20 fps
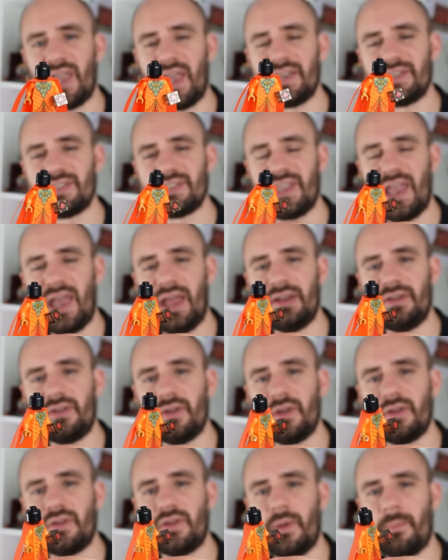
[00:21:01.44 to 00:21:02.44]
a
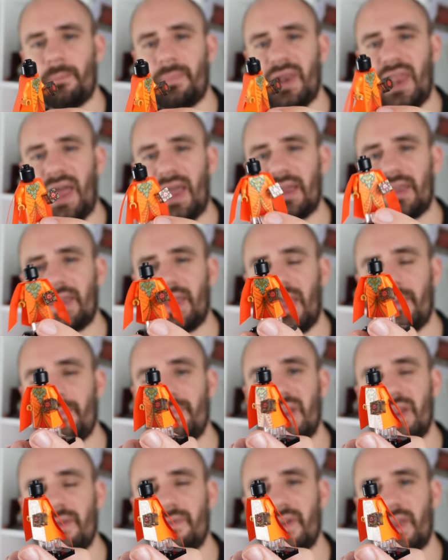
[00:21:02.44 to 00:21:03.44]
standard black
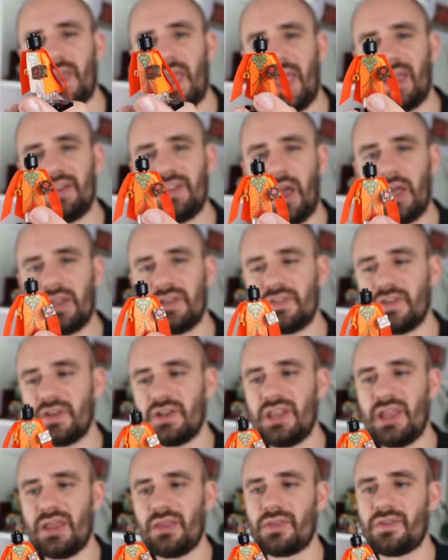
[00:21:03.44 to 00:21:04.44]
minifigure head
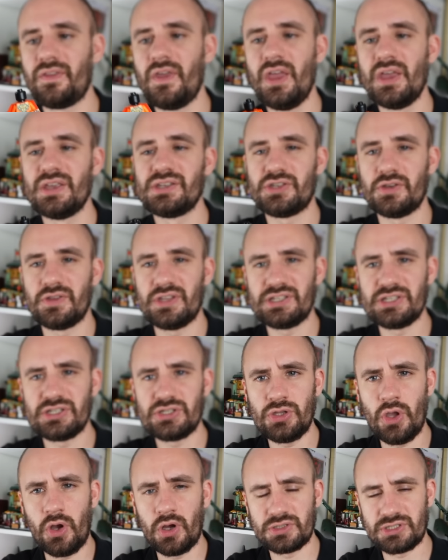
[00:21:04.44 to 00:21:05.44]
underneath. So this is
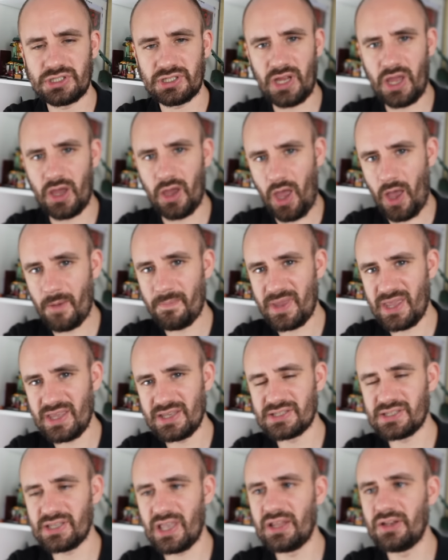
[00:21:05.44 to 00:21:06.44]
not a
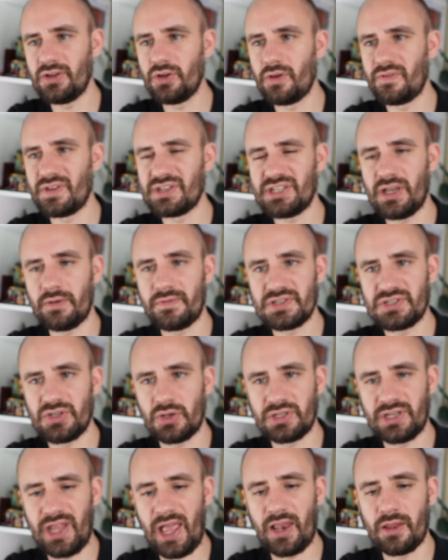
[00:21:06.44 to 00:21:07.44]
piece in and of itself, it's
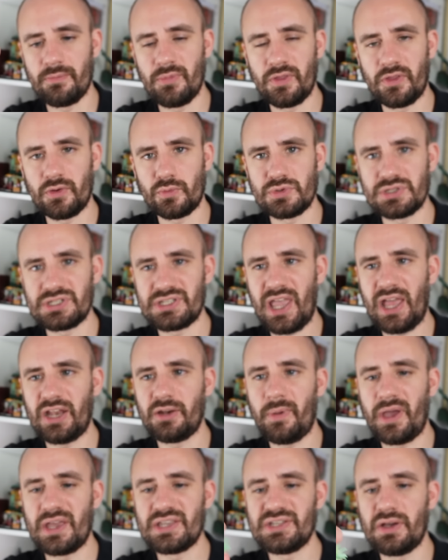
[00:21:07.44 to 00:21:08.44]
not an element that will stand
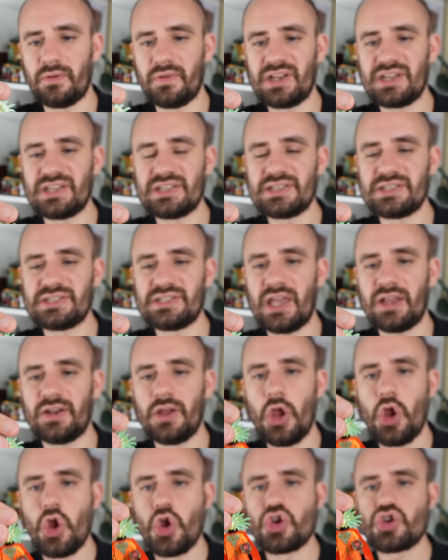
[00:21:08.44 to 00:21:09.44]
by itself. It is instead
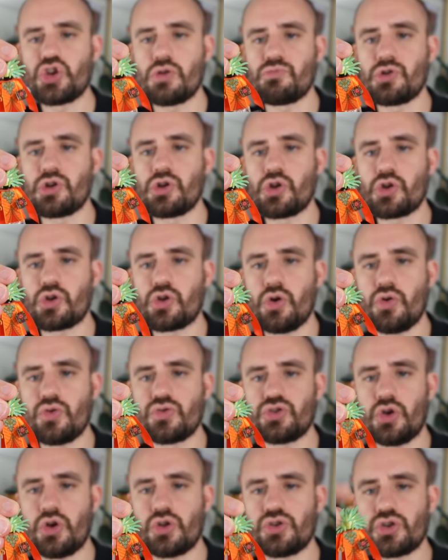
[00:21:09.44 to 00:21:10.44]
something that
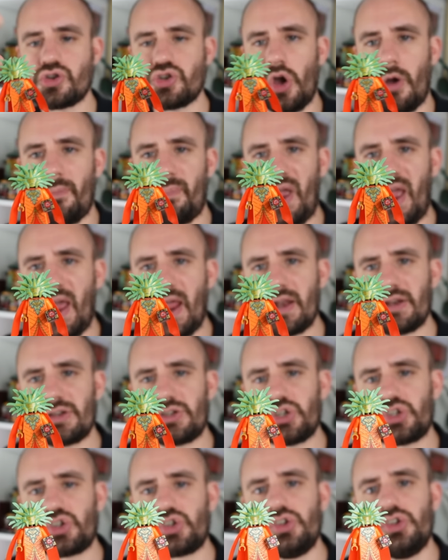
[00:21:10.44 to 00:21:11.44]
goes on the top and
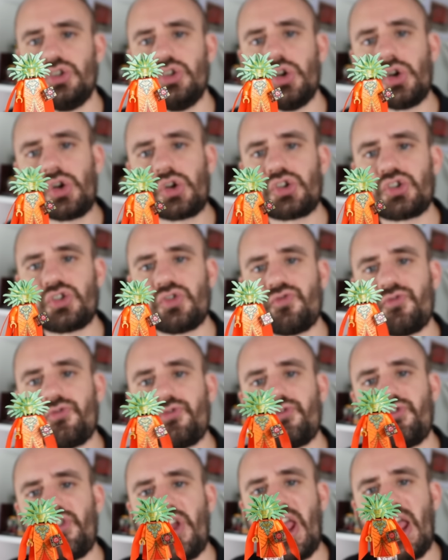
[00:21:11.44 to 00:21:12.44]
just looks
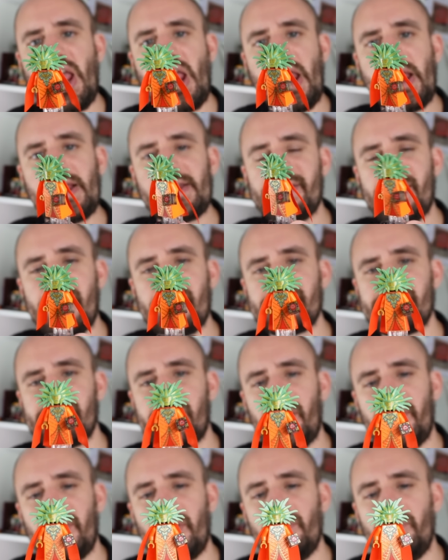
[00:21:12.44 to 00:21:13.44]

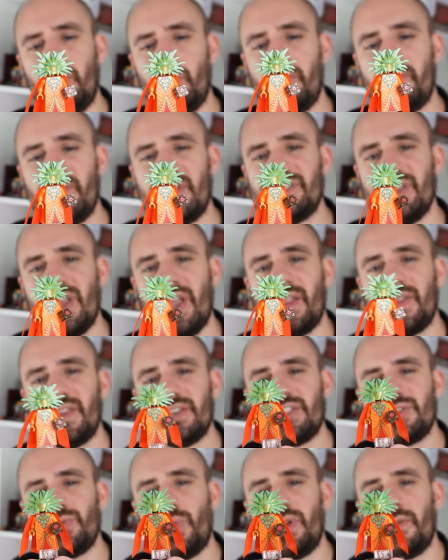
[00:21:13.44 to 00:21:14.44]
fantastic. I think of all of these,
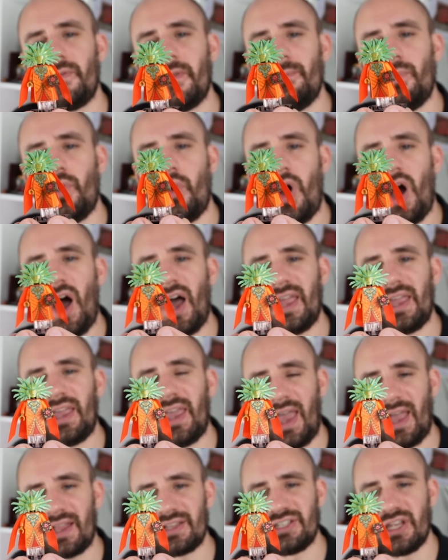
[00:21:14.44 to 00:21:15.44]
this is one of the more
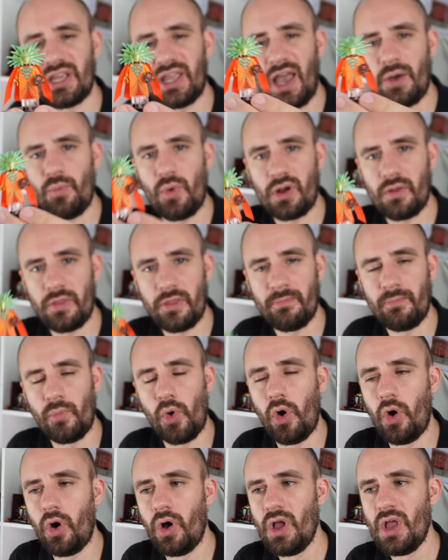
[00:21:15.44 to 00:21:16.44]
eye-catching and one of the
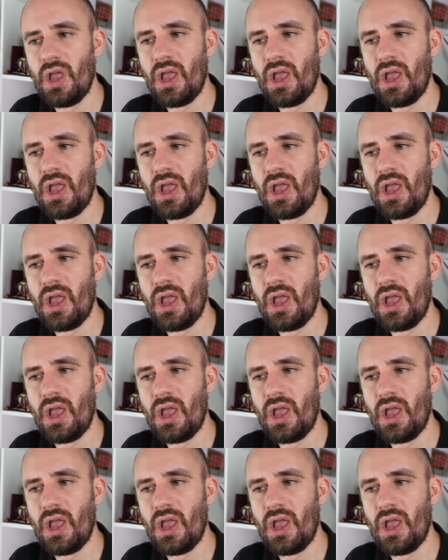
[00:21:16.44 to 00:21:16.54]
more